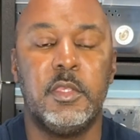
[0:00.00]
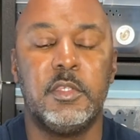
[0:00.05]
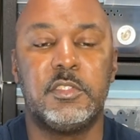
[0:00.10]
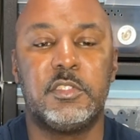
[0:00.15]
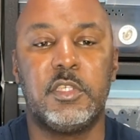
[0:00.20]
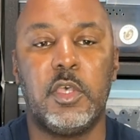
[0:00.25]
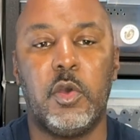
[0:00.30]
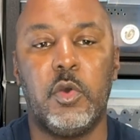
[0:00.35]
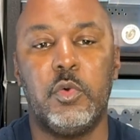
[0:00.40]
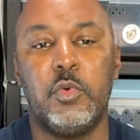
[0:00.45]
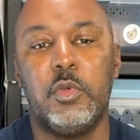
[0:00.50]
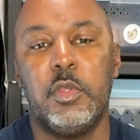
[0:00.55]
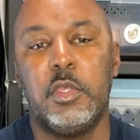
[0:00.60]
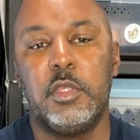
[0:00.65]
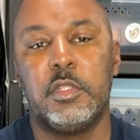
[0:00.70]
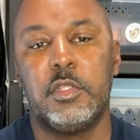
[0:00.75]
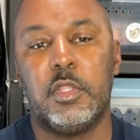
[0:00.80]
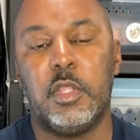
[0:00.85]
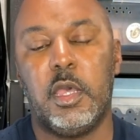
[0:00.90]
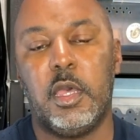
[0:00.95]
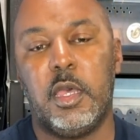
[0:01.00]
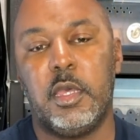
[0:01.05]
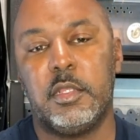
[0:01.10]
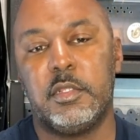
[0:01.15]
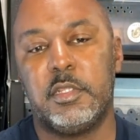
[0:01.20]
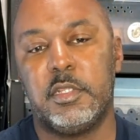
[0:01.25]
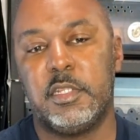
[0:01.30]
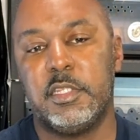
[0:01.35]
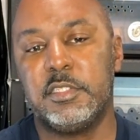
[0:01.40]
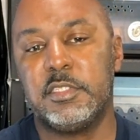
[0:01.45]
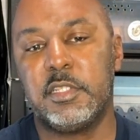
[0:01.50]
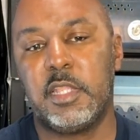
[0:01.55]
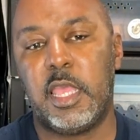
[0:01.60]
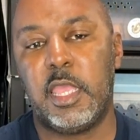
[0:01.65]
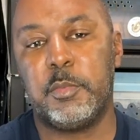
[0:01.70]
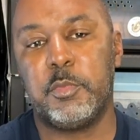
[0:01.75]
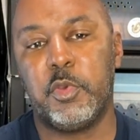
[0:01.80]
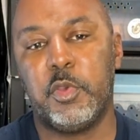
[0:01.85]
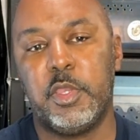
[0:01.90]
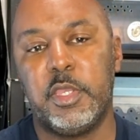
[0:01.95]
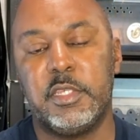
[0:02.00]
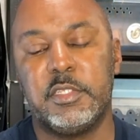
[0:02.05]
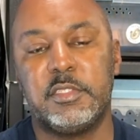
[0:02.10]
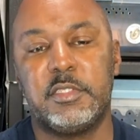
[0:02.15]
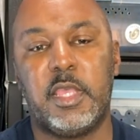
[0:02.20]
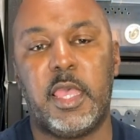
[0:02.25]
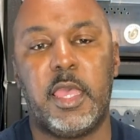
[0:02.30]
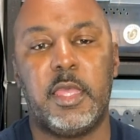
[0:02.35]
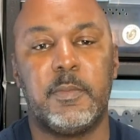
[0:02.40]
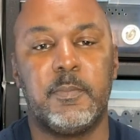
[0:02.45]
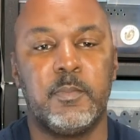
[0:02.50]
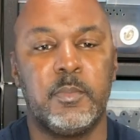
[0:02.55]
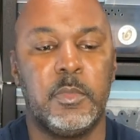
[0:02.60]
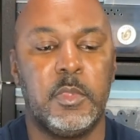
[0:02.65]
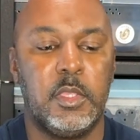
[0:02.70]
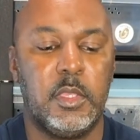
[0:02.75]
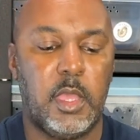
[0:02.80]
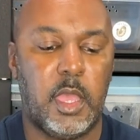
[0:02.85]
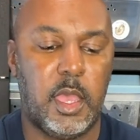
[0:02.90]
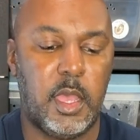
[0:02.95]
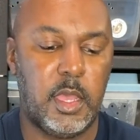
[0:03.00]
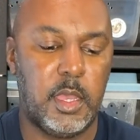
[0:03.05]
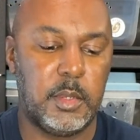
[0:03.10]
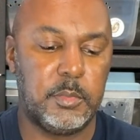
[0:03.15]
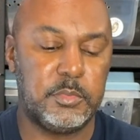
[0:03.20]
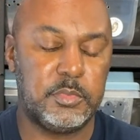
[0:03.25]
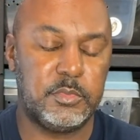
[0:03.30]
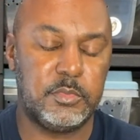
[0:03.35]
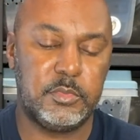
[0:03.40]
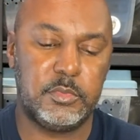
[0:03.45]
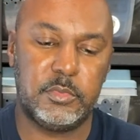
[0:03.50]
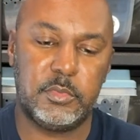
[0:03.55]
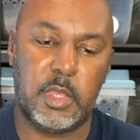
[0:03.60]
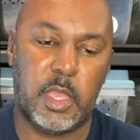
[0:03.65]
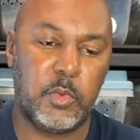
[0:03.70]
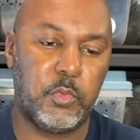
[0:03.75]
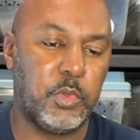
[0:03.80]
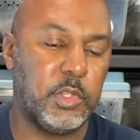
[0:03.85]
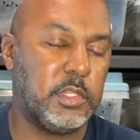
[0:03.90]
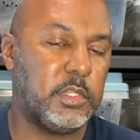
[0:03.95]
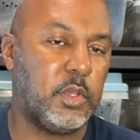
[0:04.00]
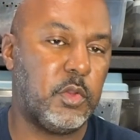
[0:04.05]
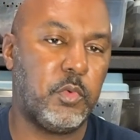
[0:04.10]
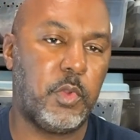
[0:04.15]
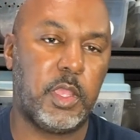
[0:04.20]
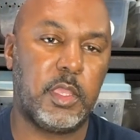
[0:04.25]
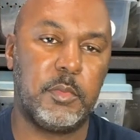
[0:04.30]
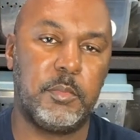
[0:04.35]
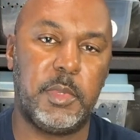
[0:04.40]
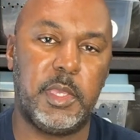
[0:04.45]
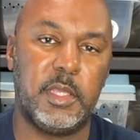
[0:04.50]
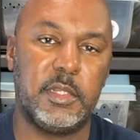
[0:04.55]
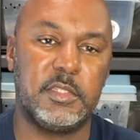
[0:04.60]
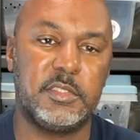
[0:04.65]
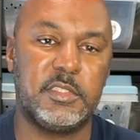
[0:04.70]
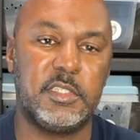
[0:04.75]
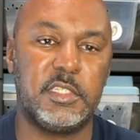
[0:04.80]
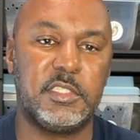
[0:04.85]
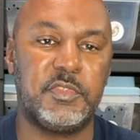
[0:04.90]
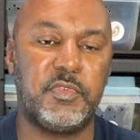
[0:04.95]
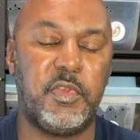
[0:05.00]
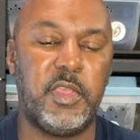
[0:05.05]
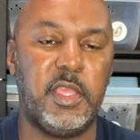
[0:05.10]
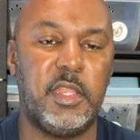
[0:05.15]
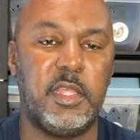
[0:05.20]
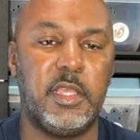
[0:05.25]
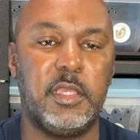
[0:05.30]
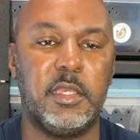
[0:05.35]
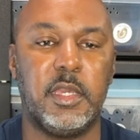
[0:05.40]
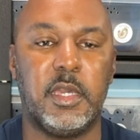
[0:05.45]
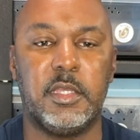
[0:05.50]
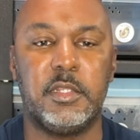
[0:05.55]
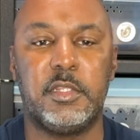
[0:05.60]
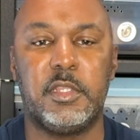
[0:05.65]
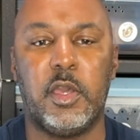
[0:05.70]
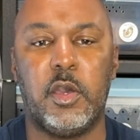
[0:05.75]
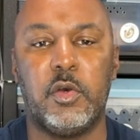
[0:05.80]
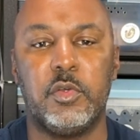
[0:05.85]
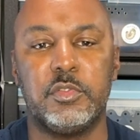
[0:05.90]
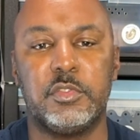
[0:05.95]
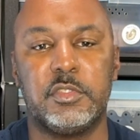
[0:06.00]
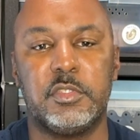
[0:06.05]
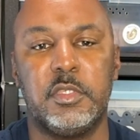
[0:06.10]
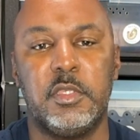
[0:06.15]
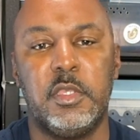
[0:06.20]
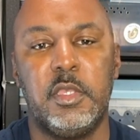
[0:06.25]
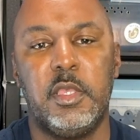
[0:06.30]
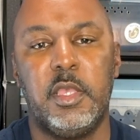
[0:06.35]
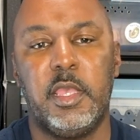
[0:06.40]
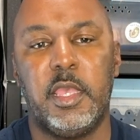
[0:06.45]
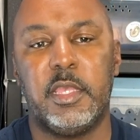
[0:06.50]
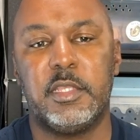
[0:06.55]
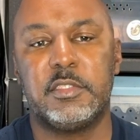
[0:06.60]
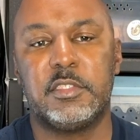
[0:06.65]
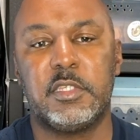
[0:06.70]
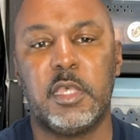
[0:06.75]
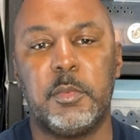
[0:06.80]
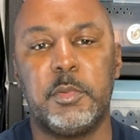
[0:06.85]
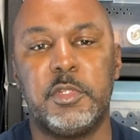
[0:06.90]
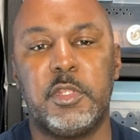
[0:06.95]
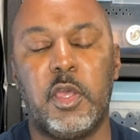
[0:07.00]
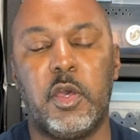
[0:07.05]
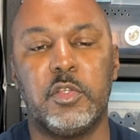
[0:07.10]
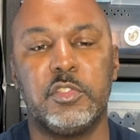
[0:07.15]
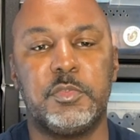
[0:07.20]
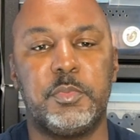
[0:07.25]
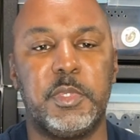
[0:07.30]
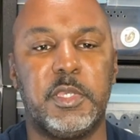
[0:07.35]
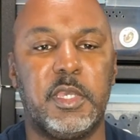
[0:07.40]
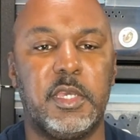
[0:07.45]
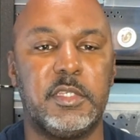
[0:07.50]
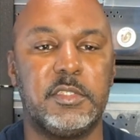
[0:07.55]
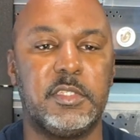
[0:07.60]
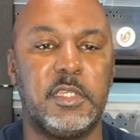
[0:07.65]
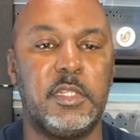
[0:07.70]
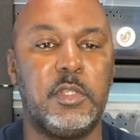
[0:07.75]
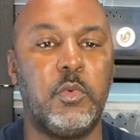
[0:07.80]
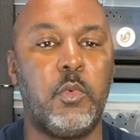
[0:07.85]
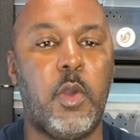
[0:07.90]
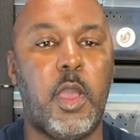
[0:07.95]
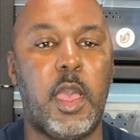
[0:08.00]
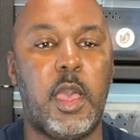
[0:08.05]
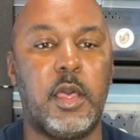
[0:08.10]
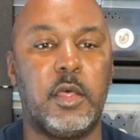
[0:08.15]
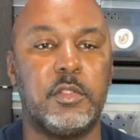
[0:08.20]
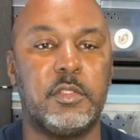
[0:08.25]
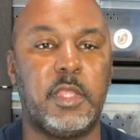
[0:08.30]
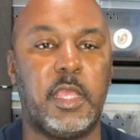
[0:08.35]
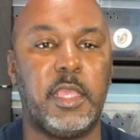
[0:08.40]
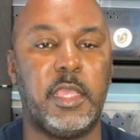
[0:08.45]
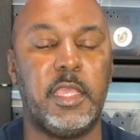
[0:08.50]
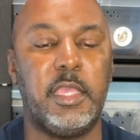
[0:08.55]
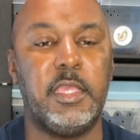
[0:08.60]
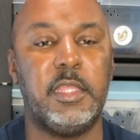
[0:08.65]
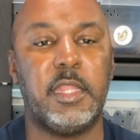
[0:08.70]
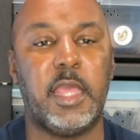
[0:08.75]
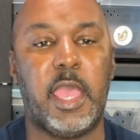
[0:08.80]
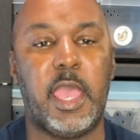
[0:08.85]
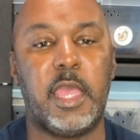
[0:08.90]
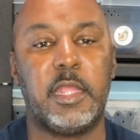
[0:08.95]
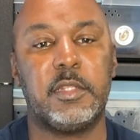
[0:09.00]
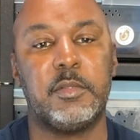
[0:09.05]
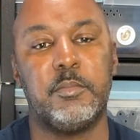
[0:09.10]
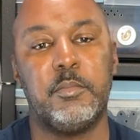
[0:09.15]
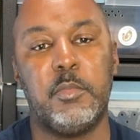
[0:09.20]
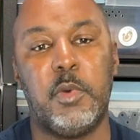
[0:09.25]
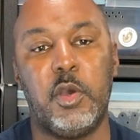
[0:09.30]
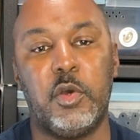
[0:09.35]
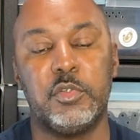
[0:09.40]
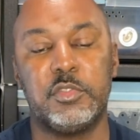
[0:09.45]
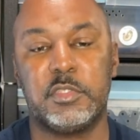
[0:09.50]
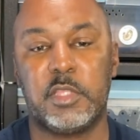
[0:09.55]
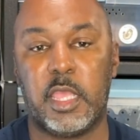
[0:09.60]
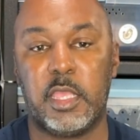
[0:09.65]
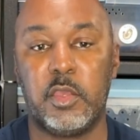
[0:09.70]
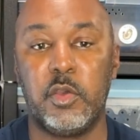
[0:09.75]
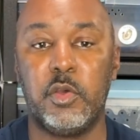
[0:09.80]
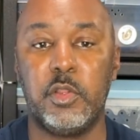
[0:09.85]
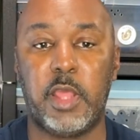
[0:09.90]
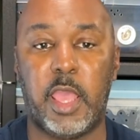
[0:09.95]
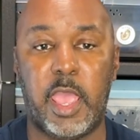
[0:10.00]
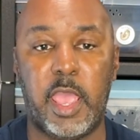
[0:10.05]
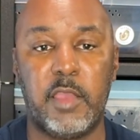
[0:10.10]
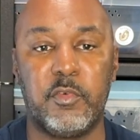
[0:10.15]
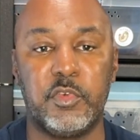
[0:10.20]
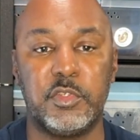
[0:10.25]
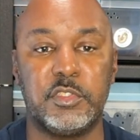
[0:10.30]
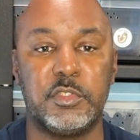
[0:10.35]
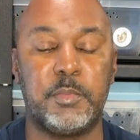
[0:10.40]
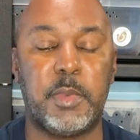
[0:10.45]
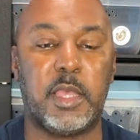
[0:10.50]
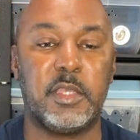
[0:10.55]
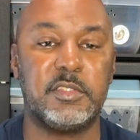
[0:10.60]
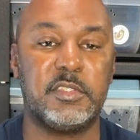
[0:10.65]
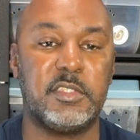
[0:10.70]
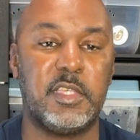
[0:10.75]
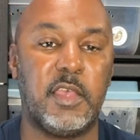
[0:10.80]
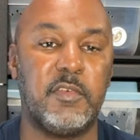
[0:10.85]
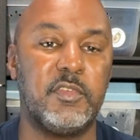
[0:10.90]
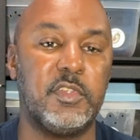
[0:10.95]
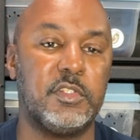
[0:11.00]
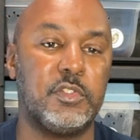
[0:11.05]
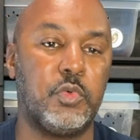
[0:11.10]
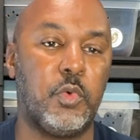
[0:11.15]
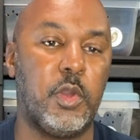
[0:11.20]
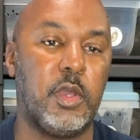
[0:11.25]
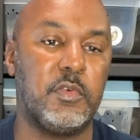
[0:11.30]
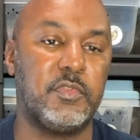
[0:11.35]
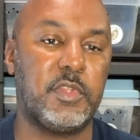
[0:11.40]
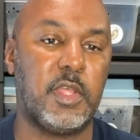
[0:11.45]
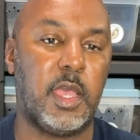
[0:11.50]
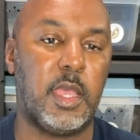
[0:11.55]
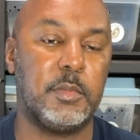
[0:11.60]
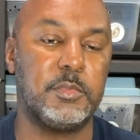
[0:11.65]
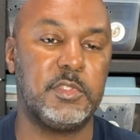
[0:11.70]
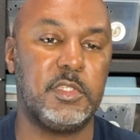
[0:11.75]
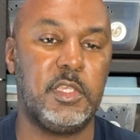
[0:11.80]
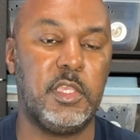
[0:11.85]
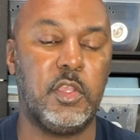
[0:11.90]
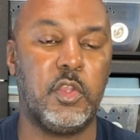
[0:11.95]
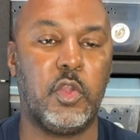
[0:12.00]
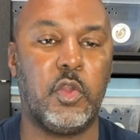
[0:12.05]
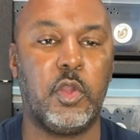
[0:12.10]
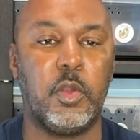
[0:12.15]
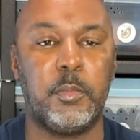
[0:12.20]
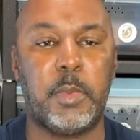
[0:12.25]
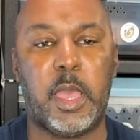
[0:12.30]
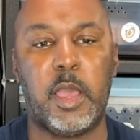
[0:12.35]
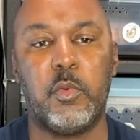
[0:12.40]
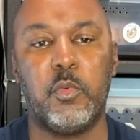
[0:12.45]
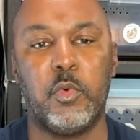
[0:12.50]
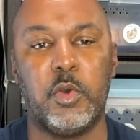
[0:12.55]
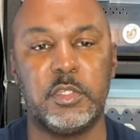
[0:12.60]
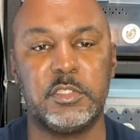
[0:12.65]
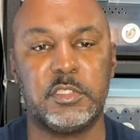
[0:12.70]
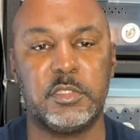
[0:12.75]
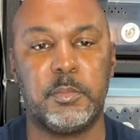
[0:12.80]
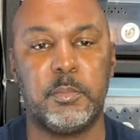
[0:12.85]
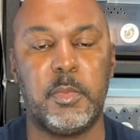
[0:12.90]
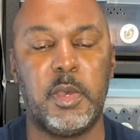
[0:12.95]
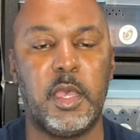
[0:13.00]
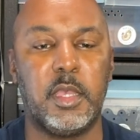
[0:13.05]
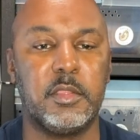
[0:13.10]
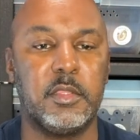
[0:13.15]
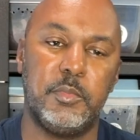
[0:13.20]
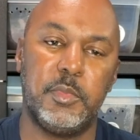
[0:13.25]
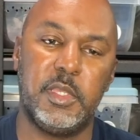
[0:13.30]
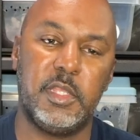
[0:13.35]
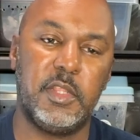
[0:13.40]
So the disclaimer is that I really don't recommend assist feeding adults and subadults because in the wild, they eat at most, like on average, about 7 to 12 times a year or about once a month.